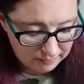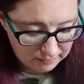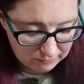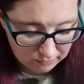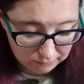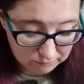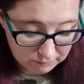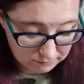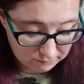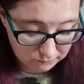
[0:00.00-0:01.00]
Or
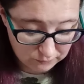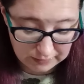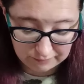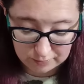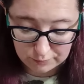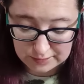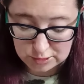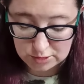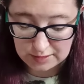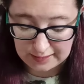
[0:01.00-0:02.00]
whatever you
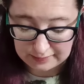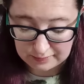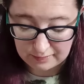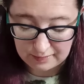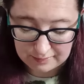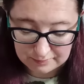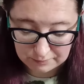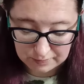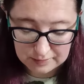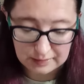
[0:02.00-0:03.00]
wish. I don't know. Oh,
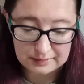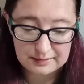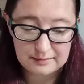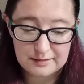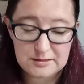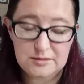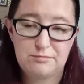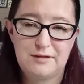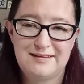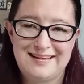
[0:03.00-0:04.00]
look. This is
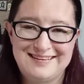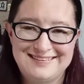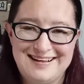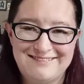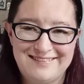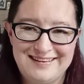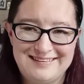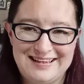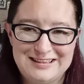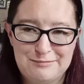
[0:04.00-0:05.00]
one thing I really
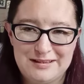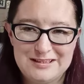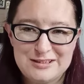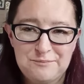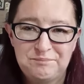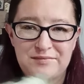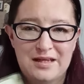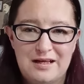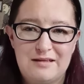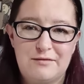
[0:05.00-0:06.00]
liked about this.
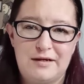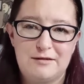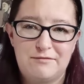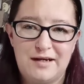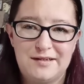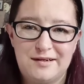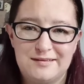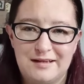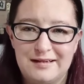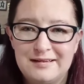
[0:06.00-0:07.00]
You know, I could find it
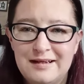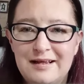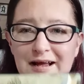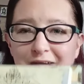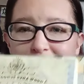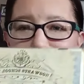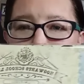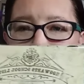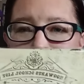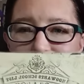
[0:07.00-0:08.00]
online. Um,
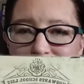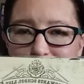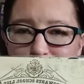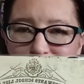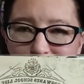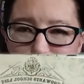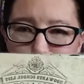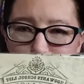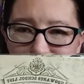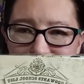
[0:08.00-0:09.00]
Hogwarts
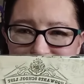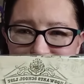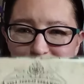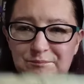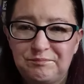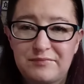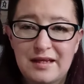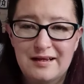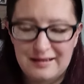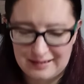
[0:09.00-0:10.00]
school list.
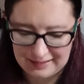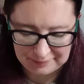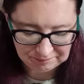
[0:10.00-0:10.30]
All right.